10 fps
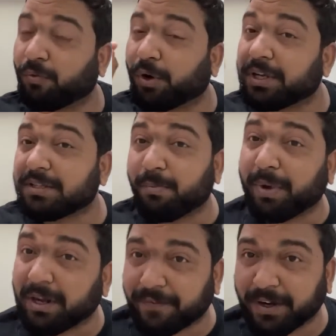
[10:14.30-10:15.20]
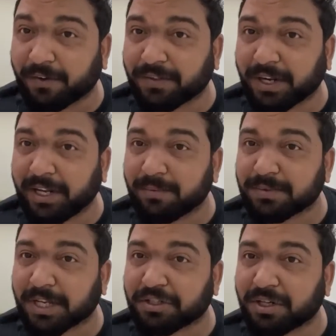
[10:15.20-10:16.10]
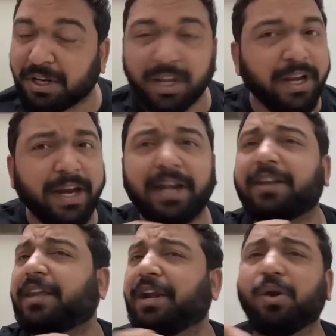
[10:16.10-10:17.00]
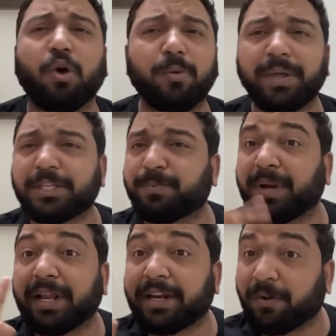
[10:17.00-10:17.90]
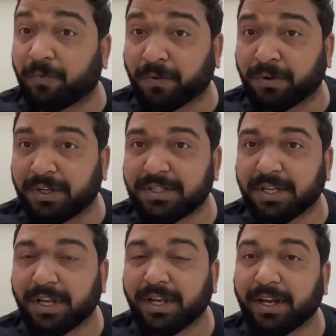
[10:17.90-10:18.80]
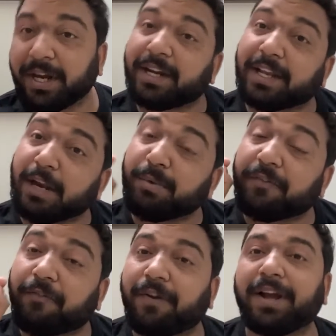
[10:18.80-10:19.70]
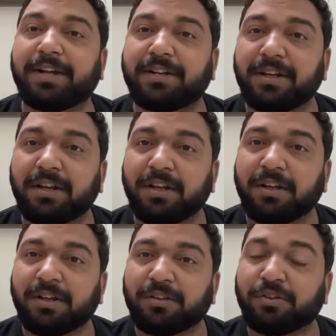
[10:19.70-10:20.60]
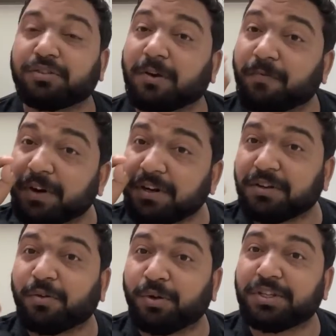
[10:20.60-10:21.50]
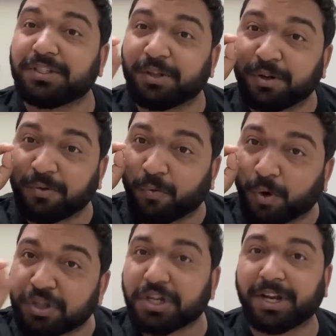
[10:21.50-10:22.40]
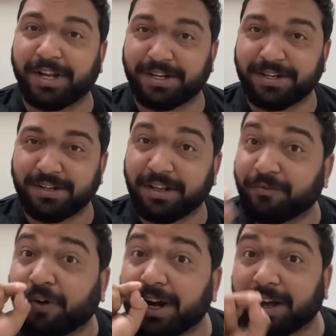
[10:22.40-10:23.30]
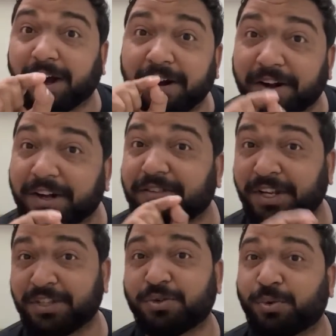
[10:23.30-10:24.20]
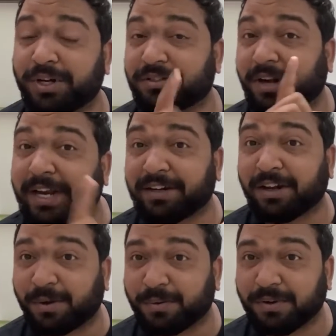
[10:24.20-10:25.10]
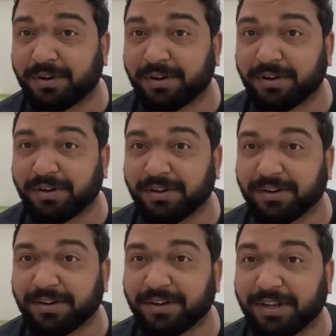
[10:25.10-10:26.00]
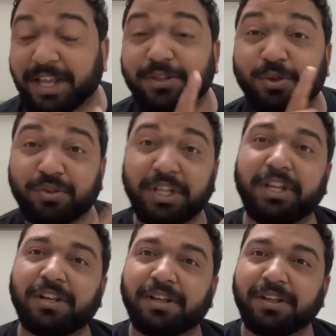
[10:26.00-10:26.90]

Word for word: What is the benefit of 3M session? It cannot be explained in words. It can be felt. So someone who is, you know, watching it, 103 students right now. 103.